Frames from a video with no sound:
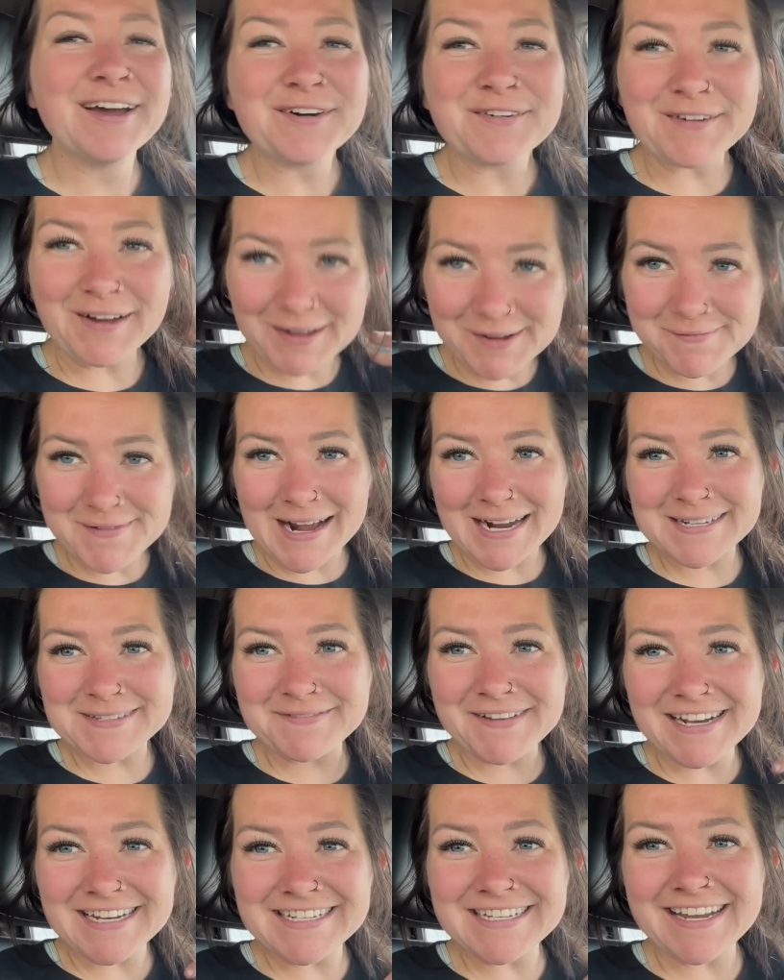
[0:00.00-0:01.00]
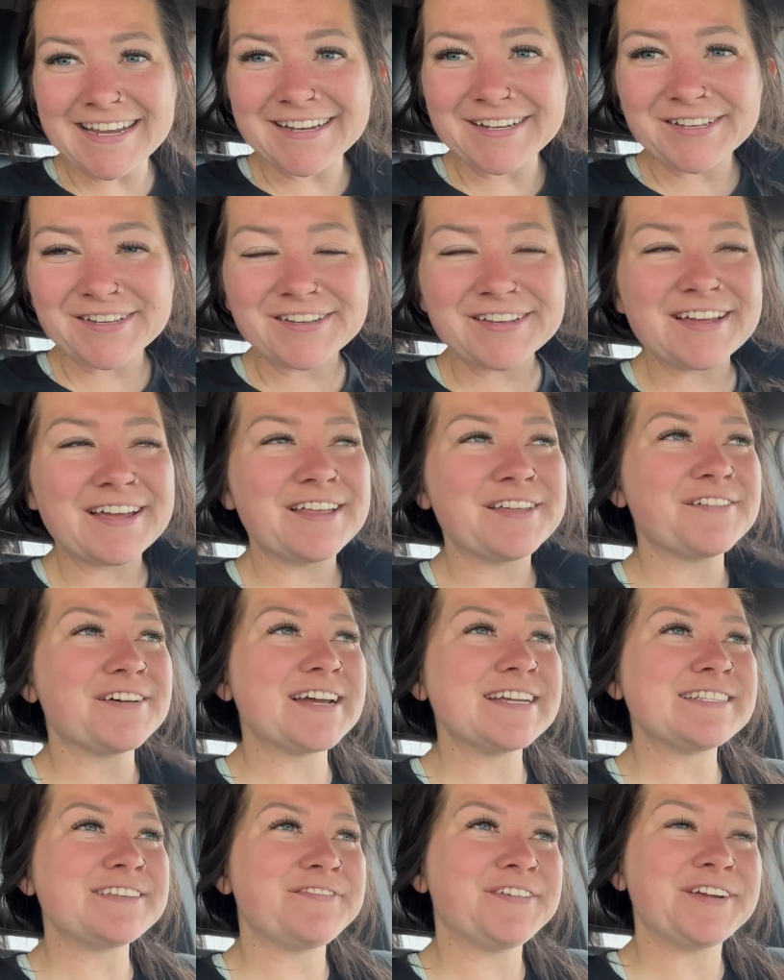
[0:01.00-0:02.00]
Welcome back to my channel.
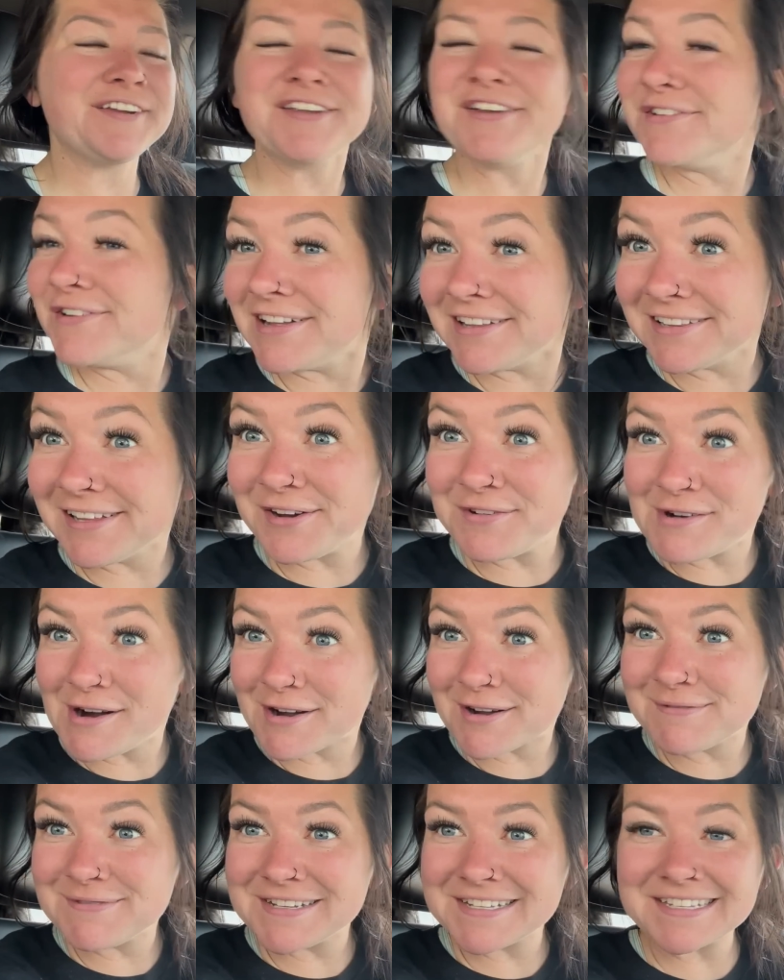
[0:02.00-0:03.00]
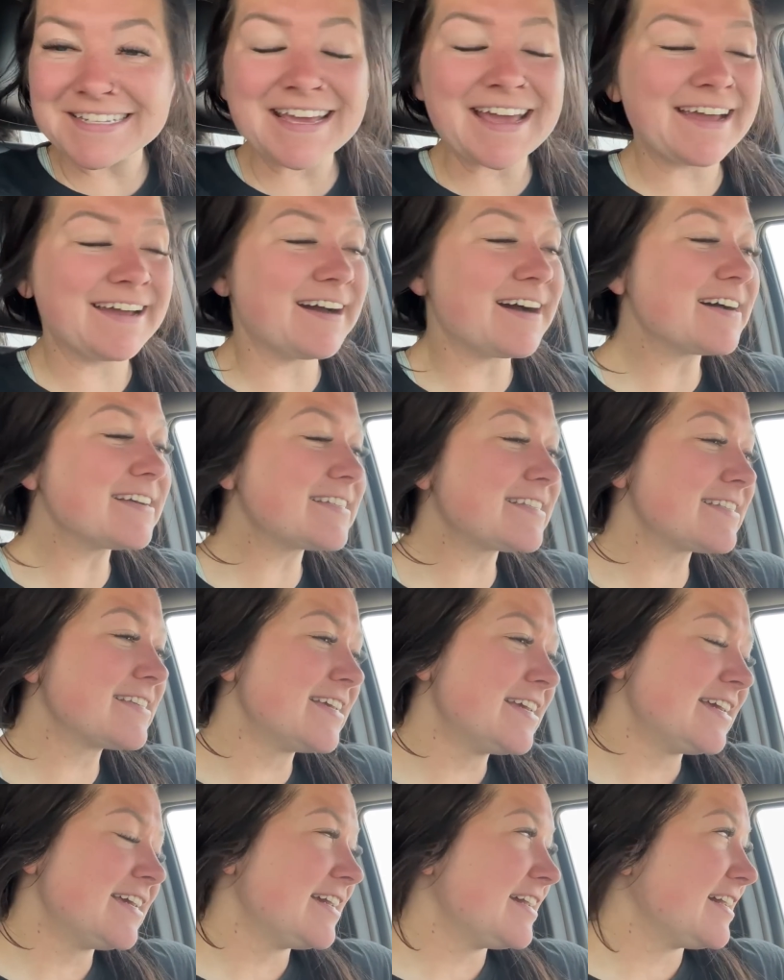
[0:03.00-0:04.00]
Otherwise, if you're new, hello, welcome to the chaos.
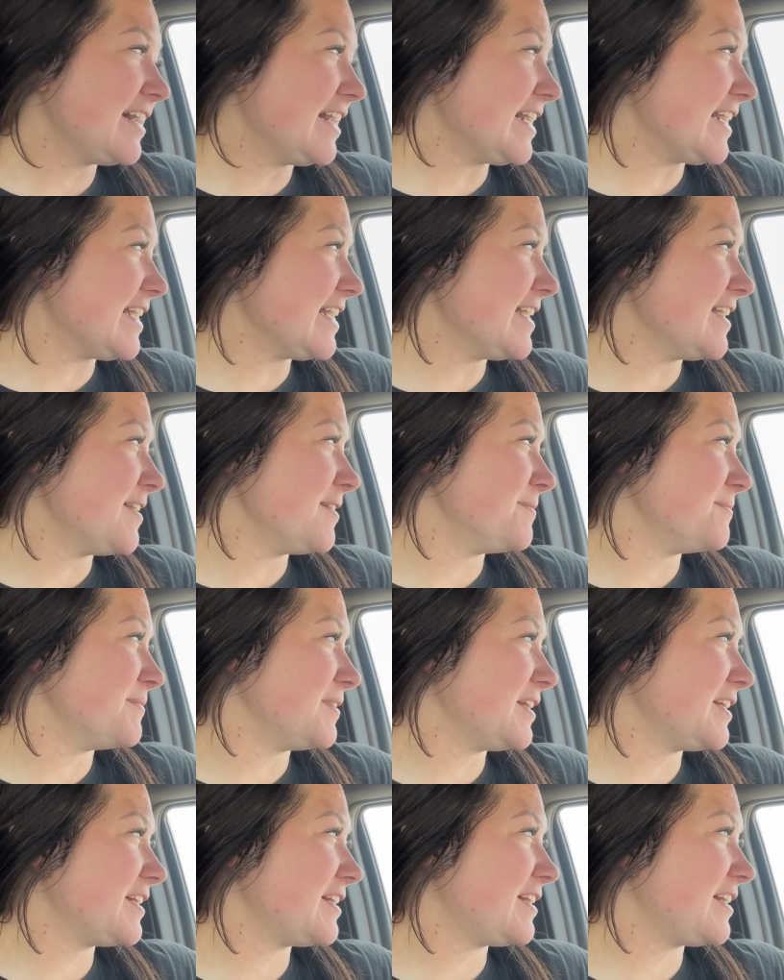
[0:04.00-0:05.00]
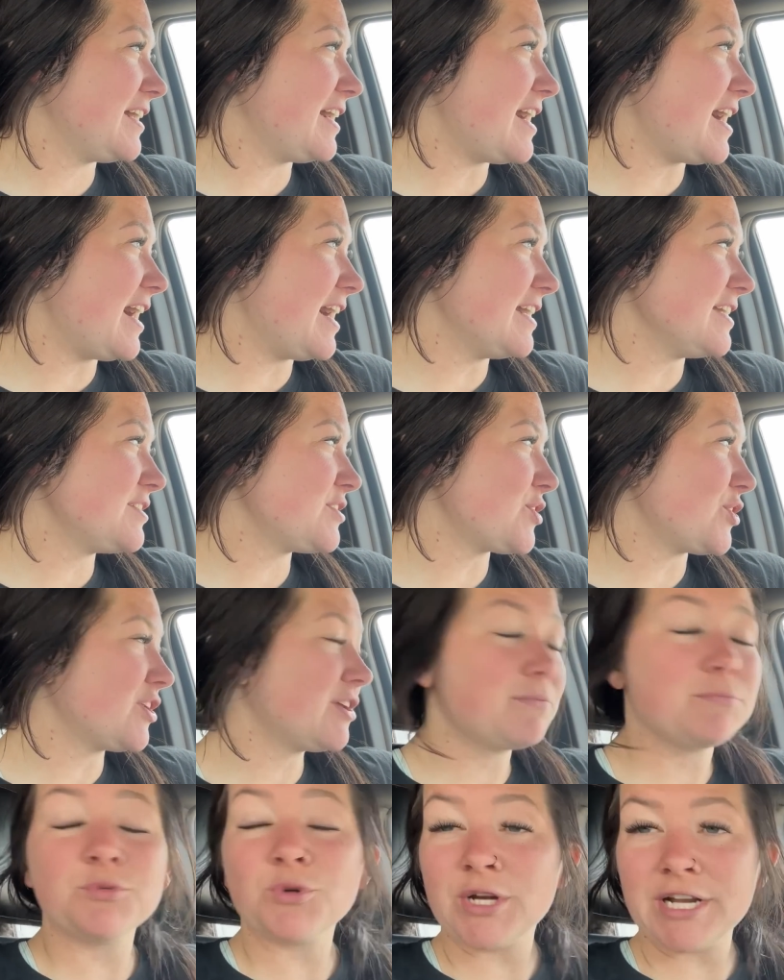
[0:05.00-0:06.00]
I
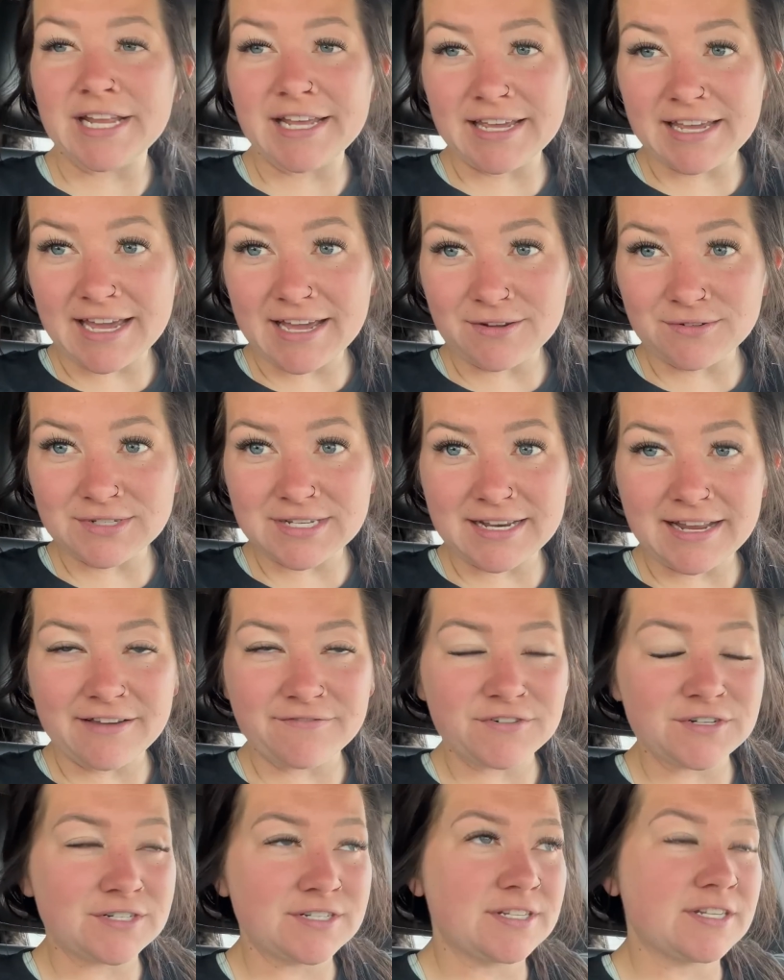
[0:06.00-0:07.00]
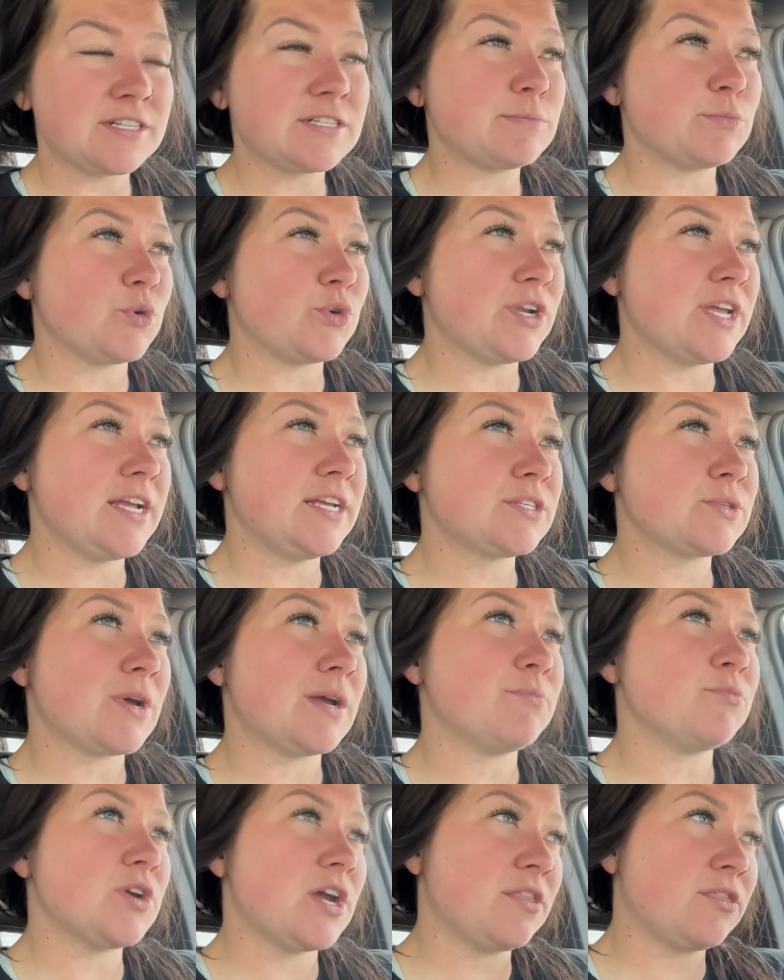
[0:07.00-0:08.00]
started breeding cows and heifers this morning, so
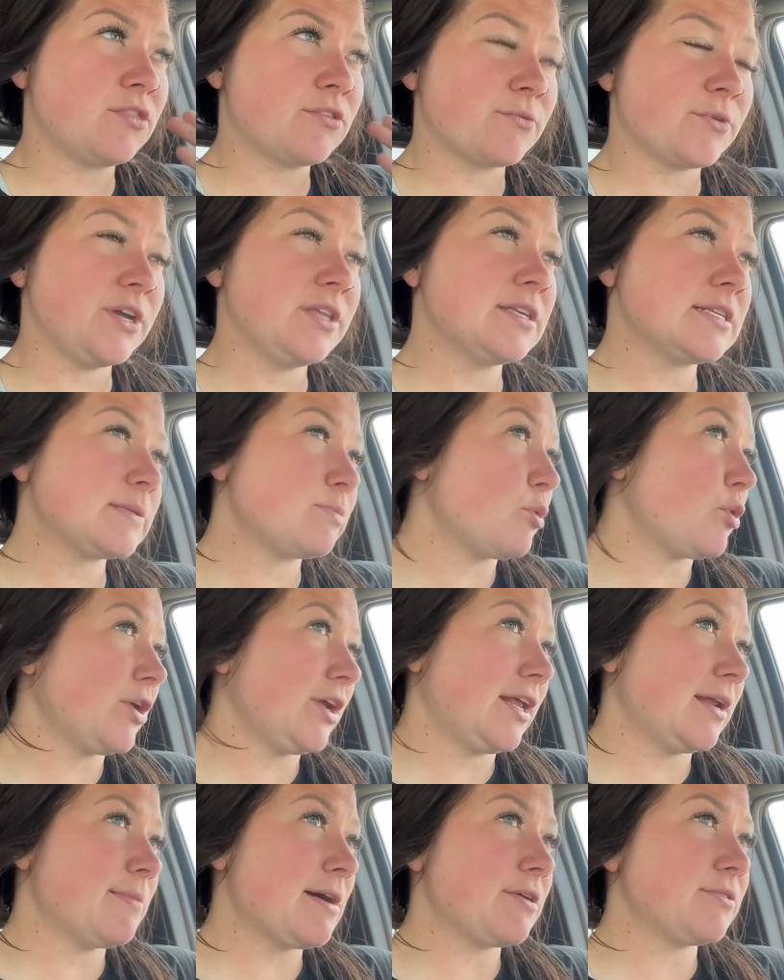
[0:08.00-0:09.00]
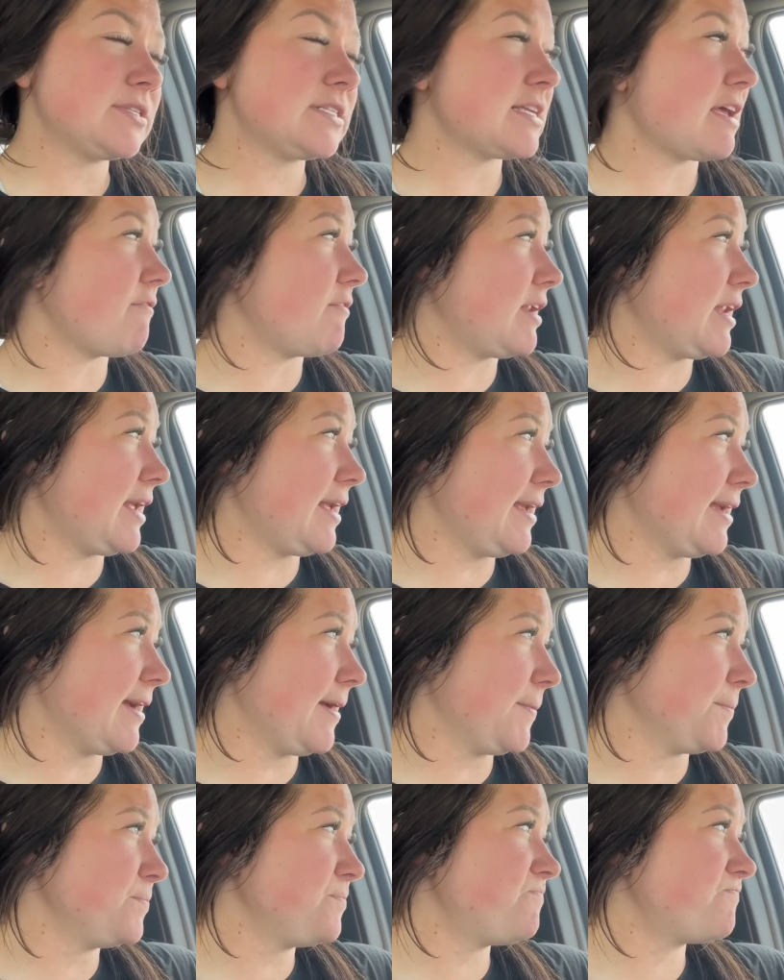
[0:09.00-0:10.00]
I bred 3 this morning at about 7 a.m.